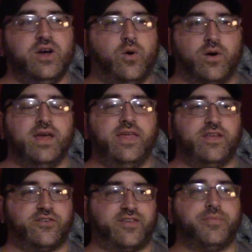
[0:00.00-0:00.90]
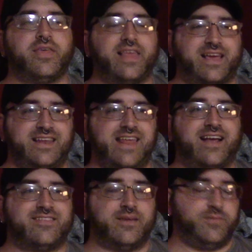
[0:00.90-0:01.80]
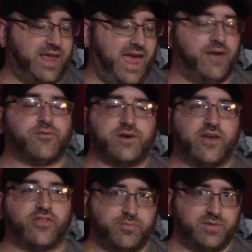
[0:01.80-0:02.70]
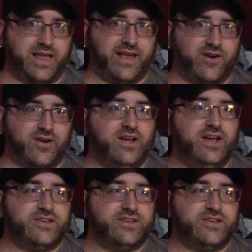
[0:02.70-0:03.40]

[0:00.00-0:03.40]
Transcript: or there's something that connects them to every other player,